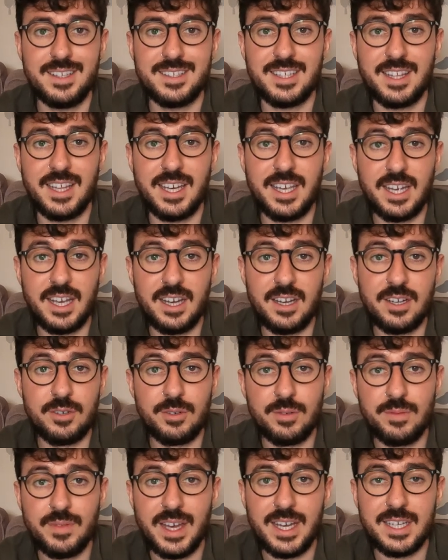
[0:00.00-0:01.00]
So there you
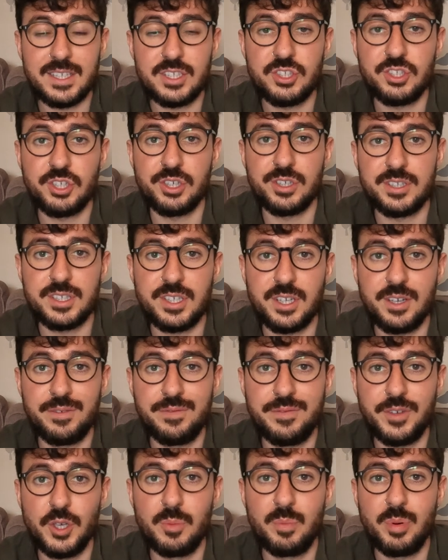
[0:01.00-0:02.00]
go. That's just a
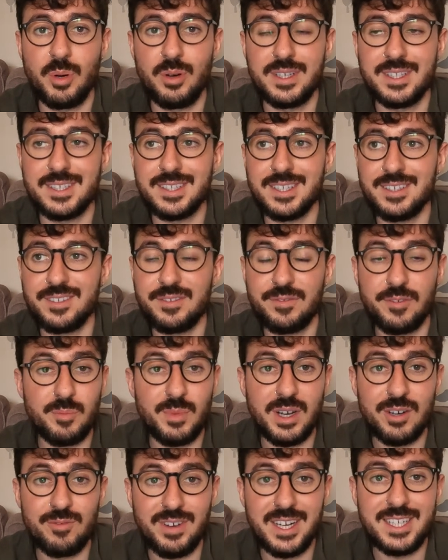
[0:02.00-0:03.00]
few pointers
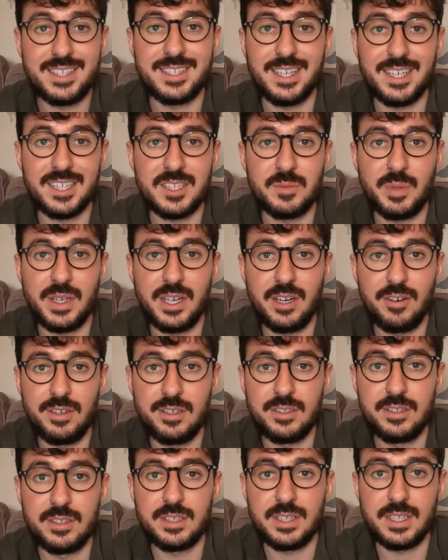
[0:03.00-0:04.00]
from my recent
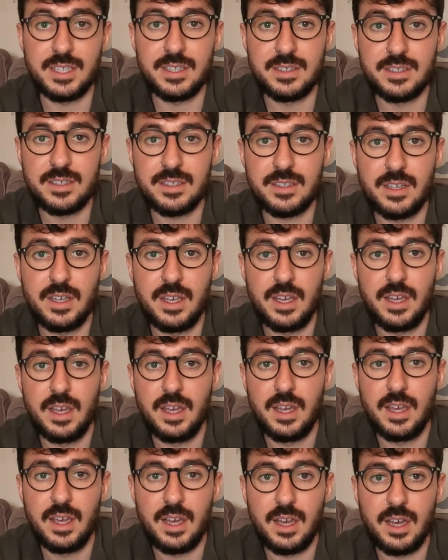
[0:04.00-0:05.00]
experiences.
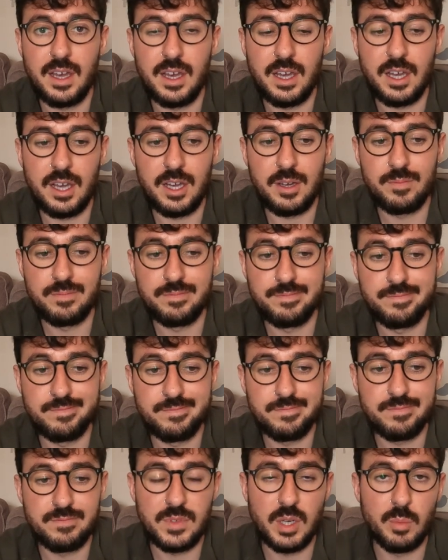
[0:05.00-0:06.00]
Number
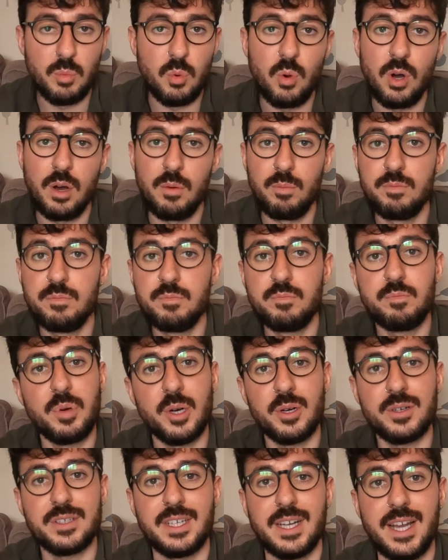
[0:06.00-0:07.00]
one,
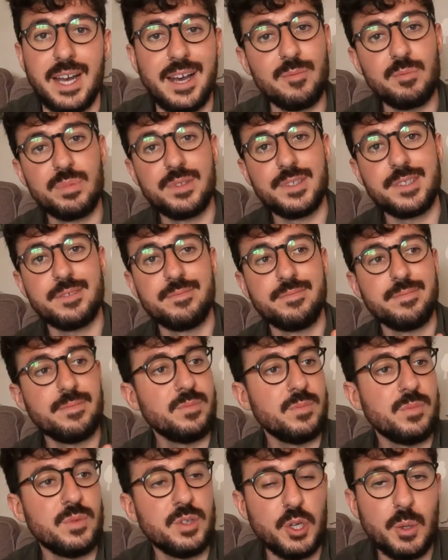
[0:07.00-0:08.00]
books and apps.
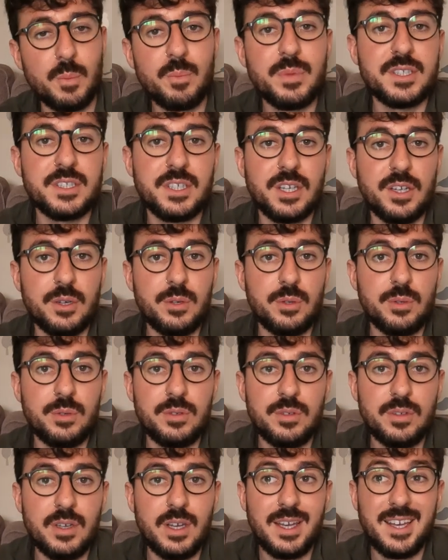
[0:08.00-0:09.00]
Number
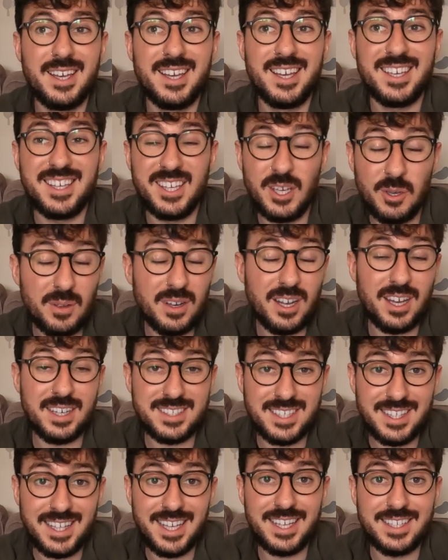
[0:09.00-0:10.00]
two,
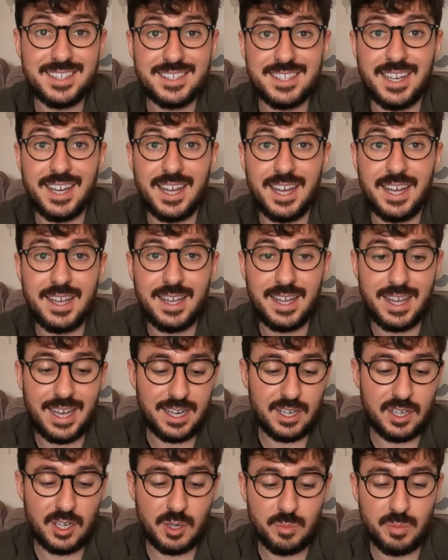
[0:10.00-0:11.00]
utilising the internet.
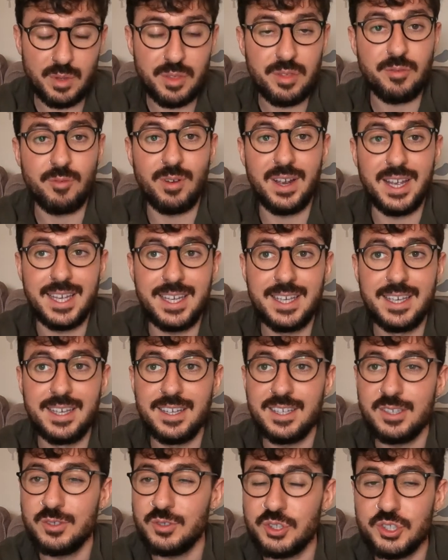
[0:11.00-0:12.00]
And number three,
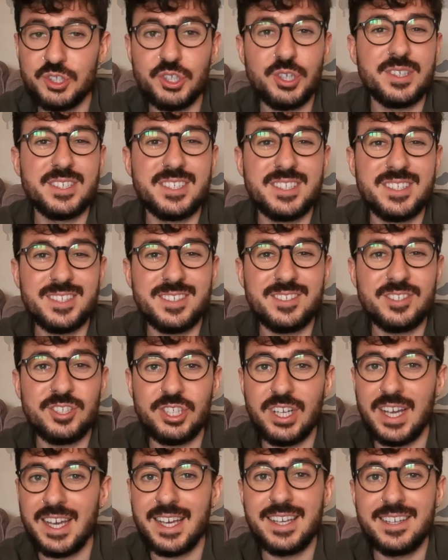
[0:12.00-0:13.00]
just
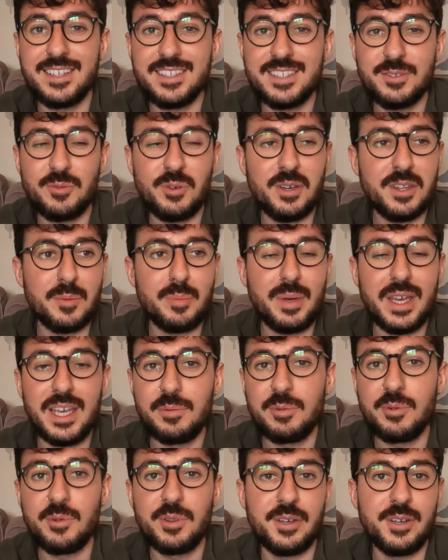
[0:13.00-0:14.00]
chatting to other
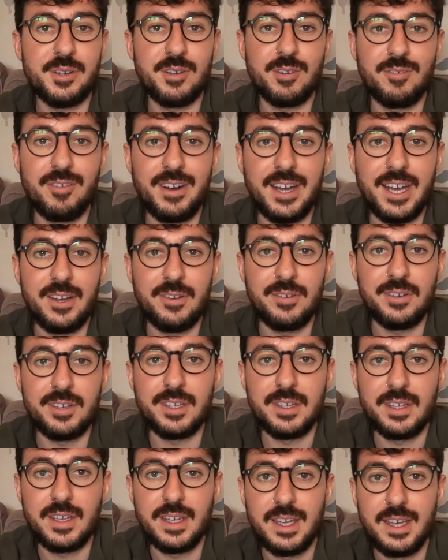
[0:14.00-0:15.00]
people that are
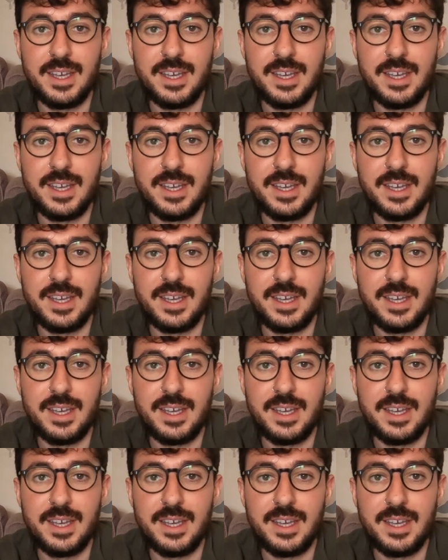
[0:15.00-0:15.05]
around.